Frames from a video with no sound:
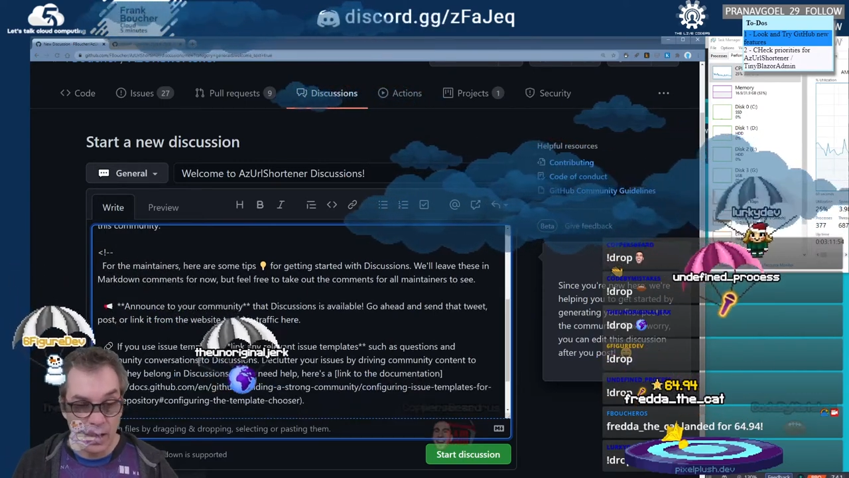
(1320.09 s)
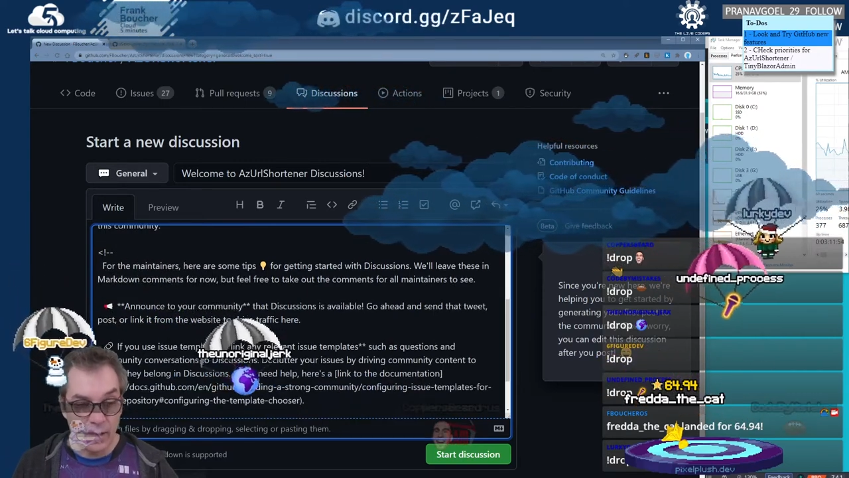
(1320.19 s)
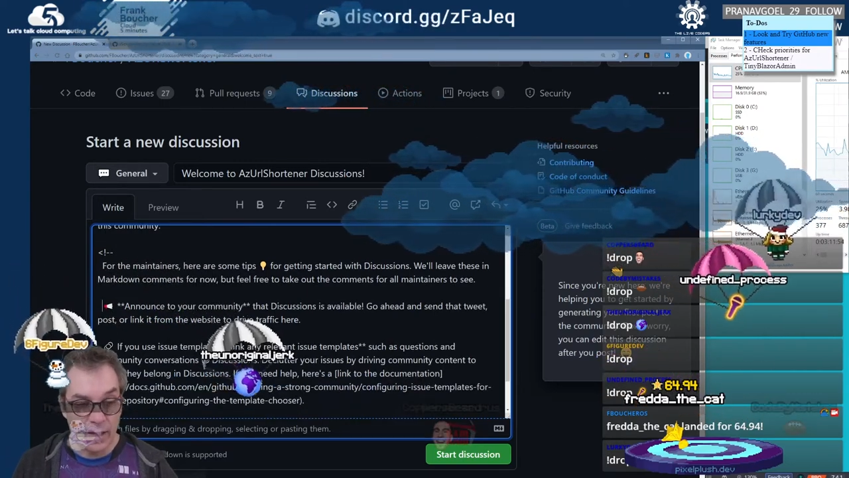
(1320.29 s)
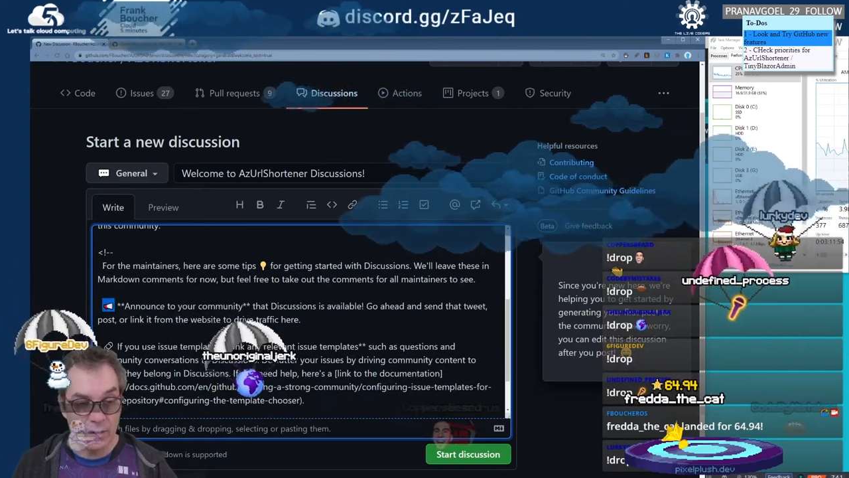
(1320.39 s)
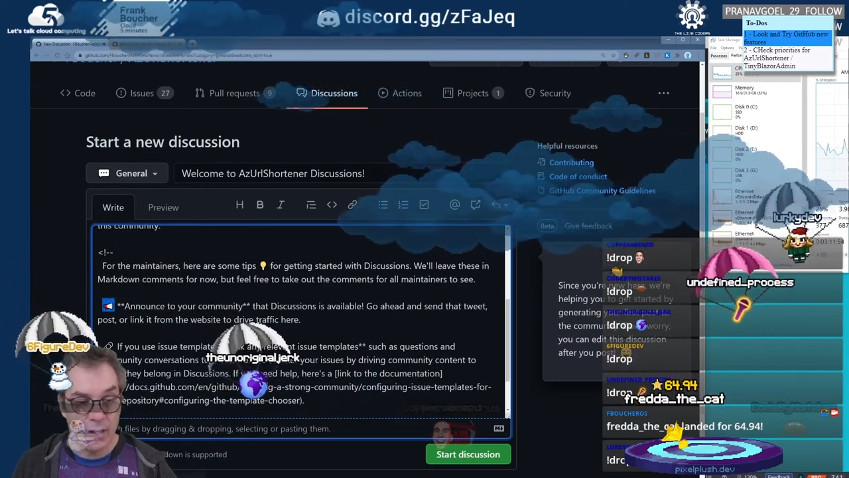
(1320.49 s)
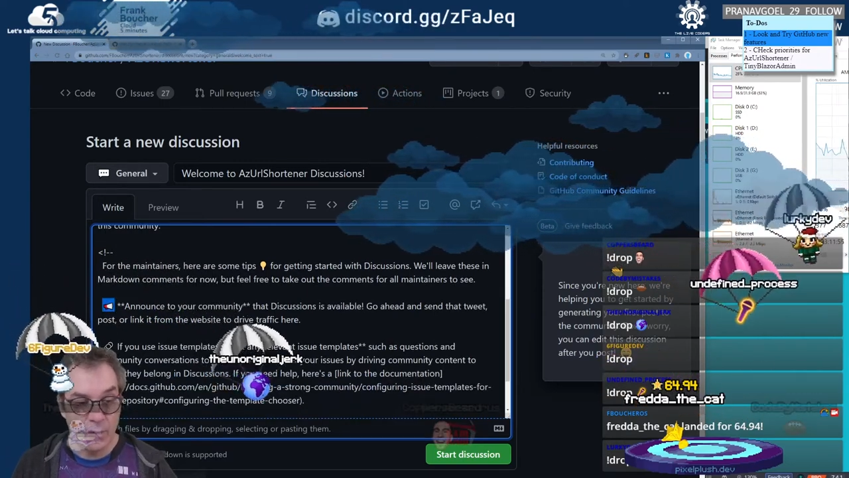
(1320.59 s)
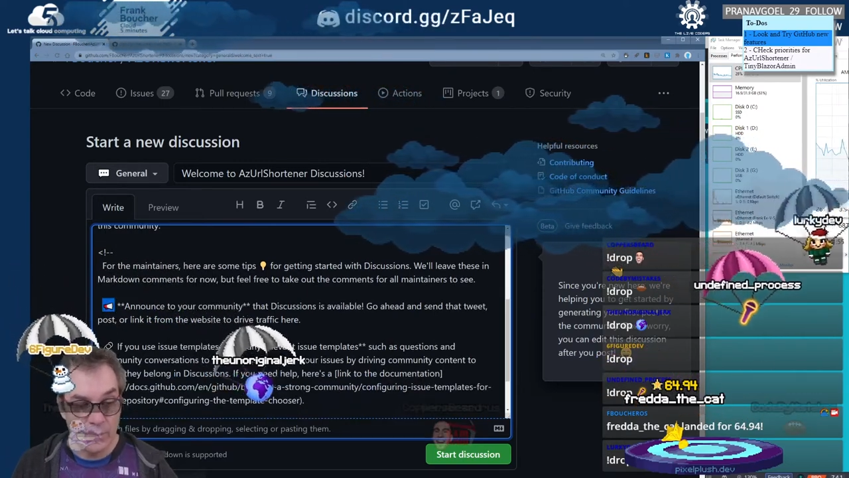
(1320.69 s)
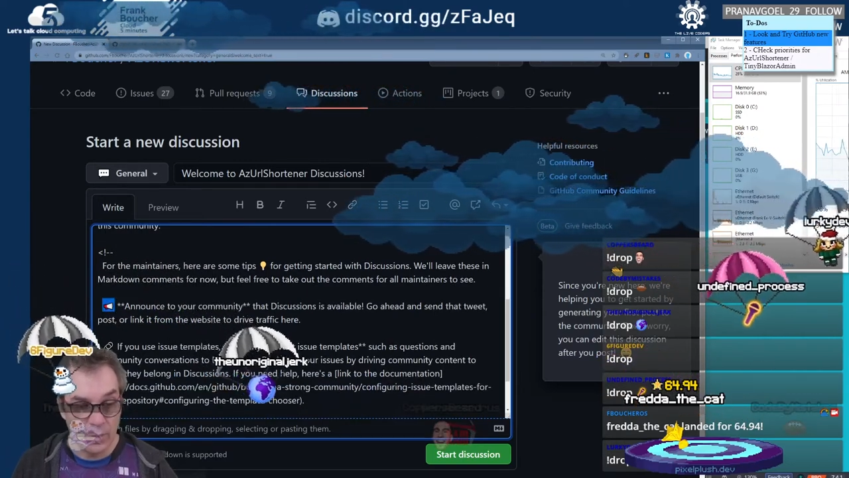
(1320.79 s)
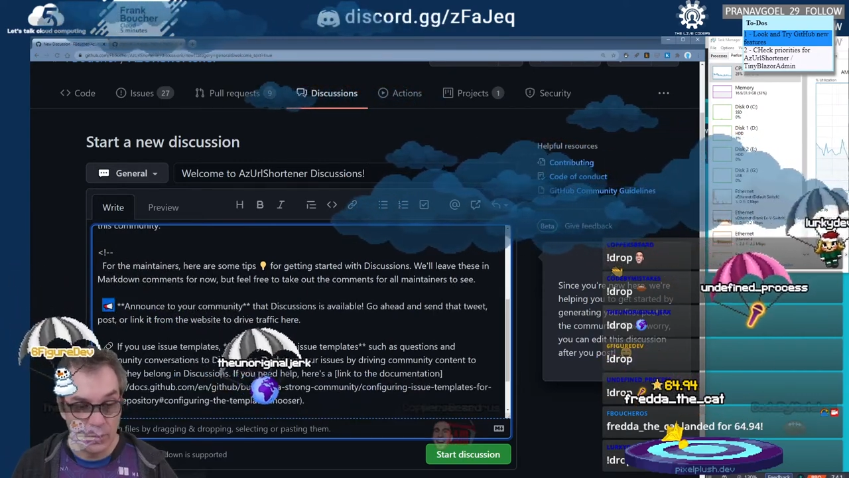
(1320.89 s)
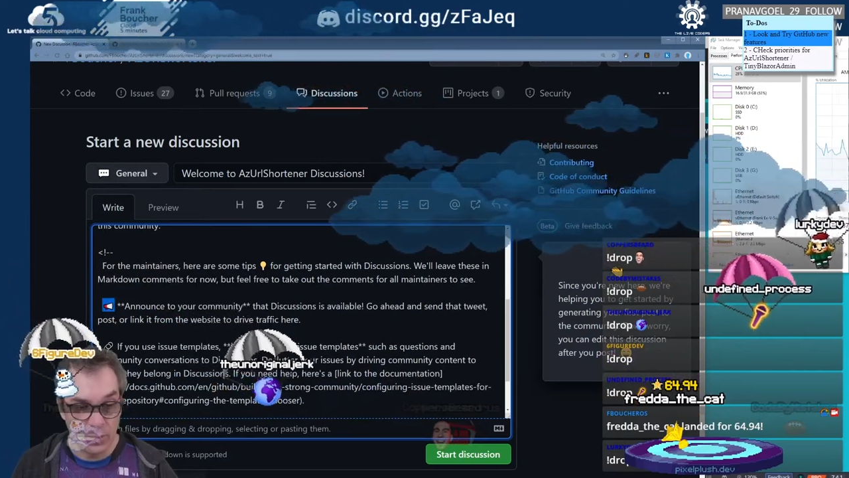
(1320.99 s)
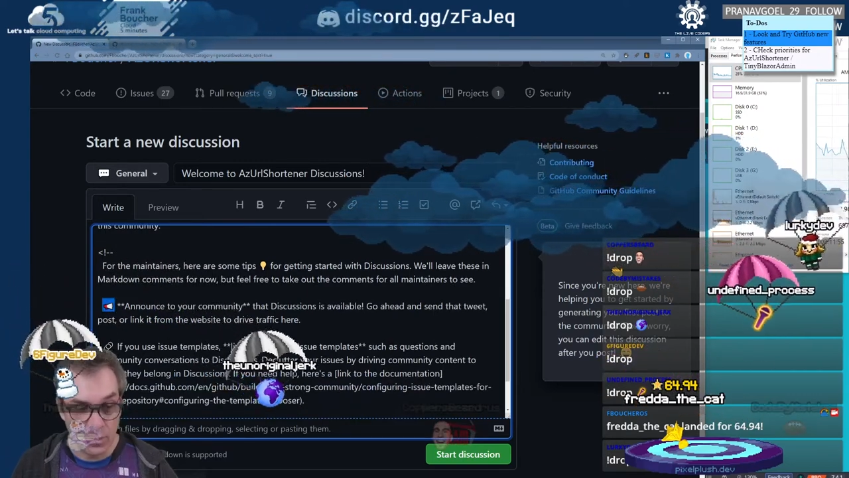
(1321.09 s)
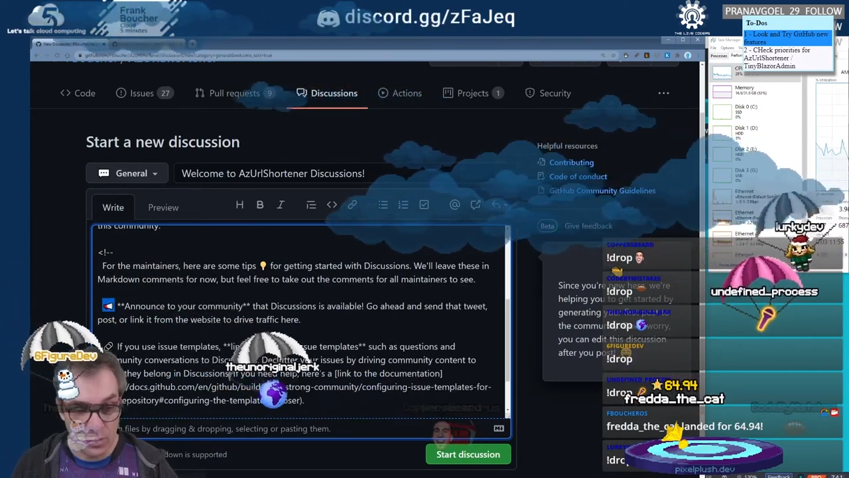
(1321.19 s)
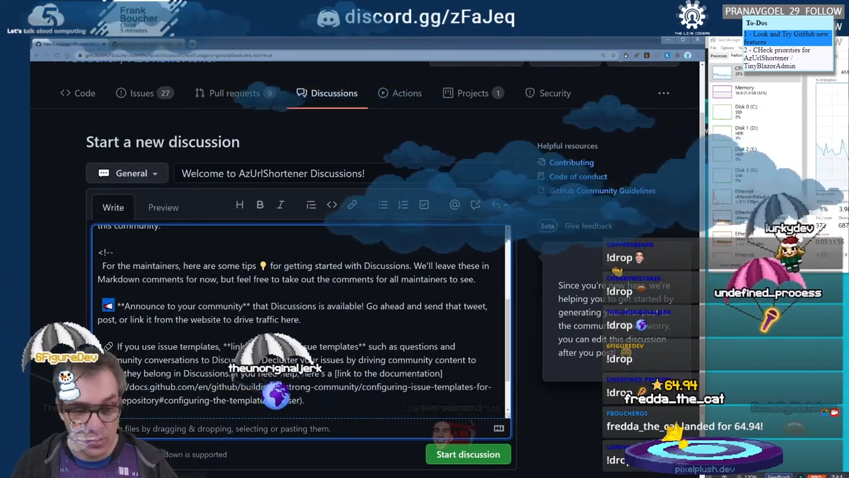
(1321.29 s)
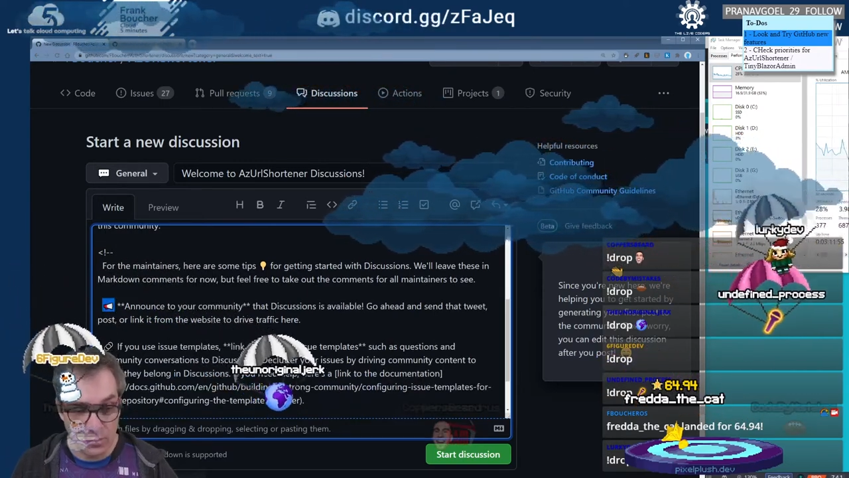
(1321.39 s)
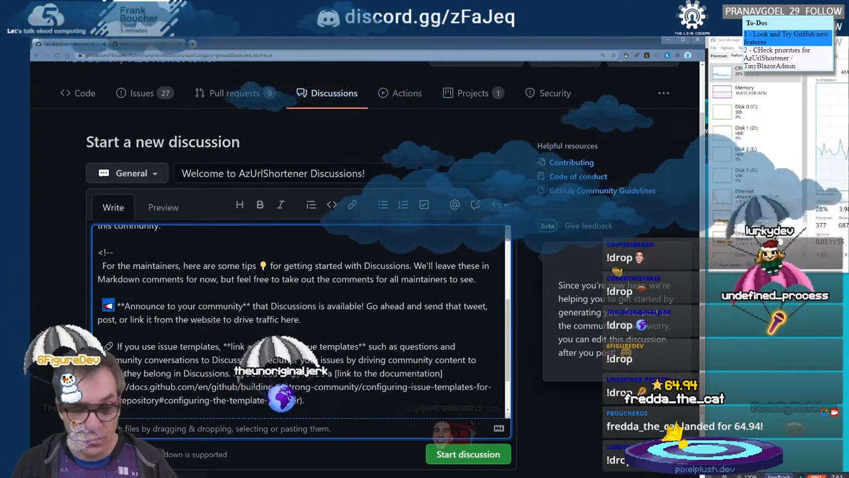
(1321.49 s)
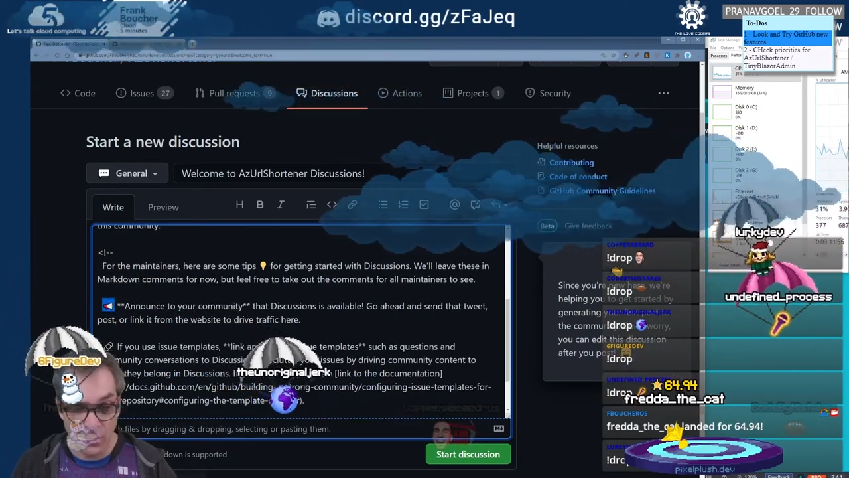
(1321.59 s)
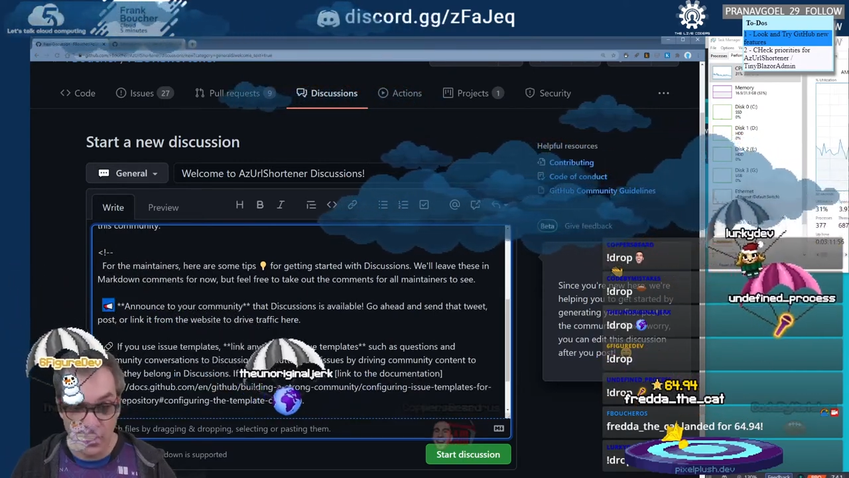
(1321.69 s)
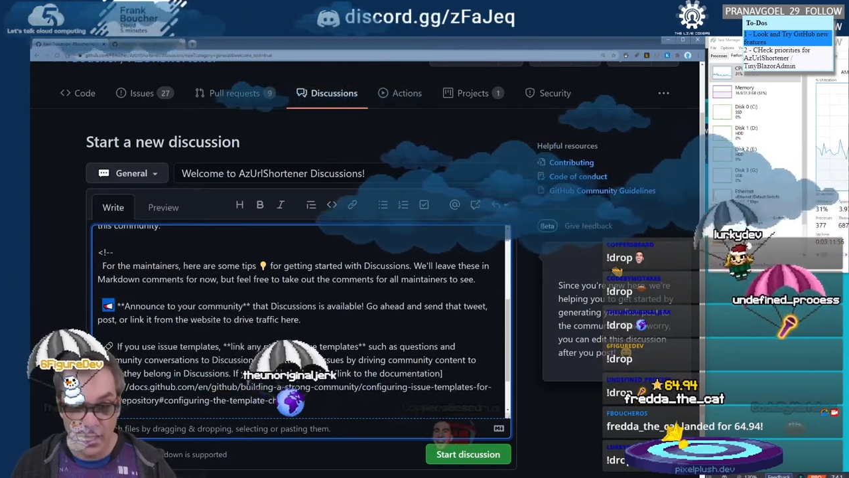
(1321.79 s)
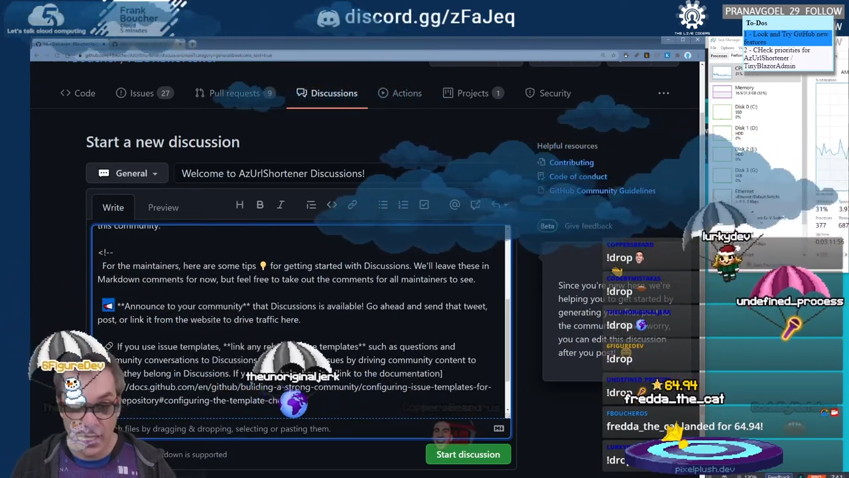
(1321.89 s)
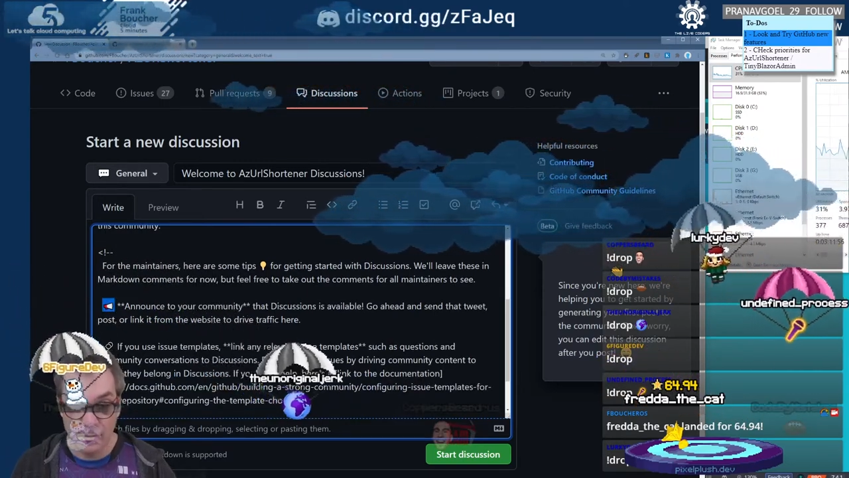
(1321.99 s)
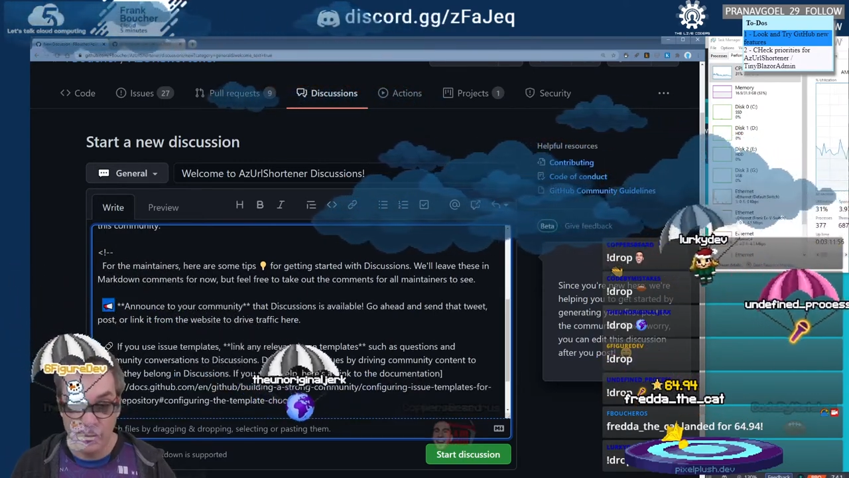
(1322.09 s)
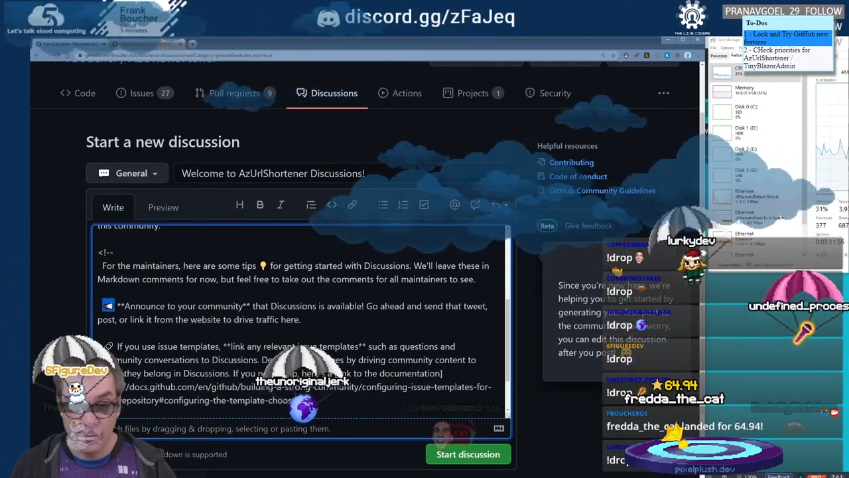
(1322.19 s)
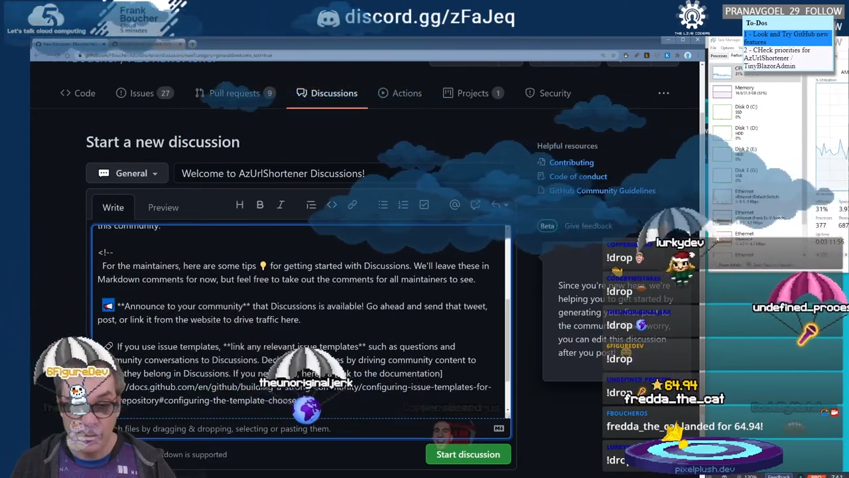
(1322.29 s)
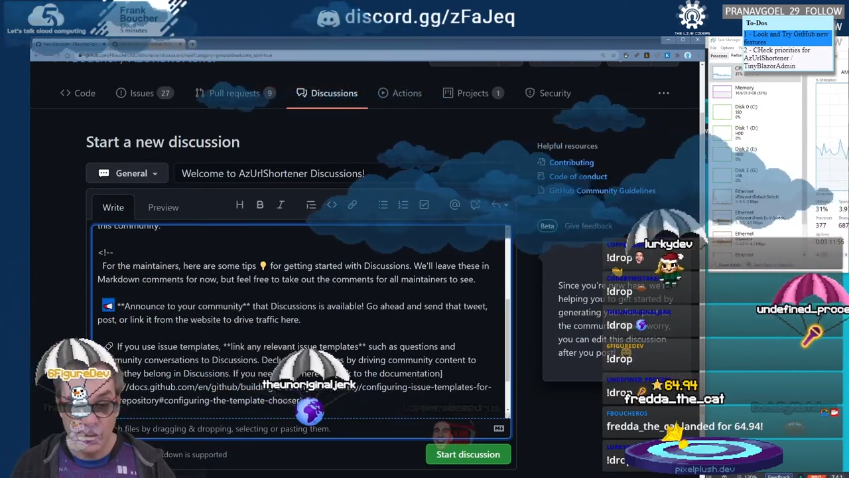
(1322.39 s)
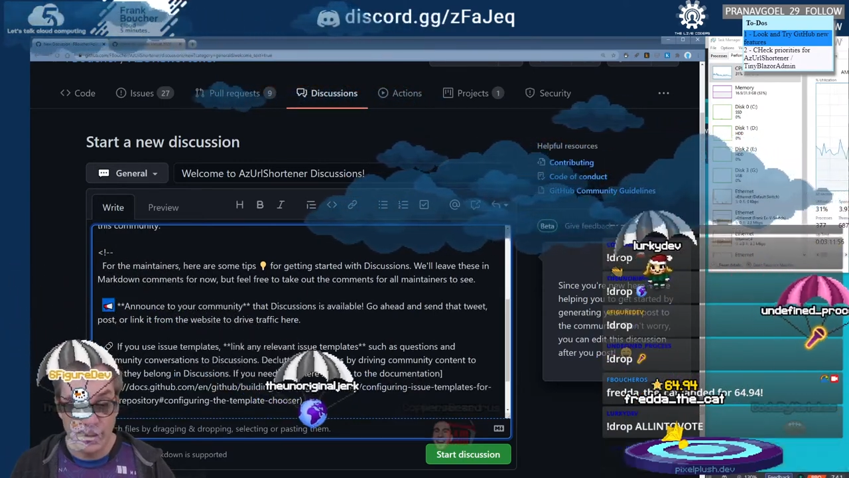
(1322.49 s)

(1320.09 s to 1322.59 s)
Oh, that that would be cool also. So when I have new feature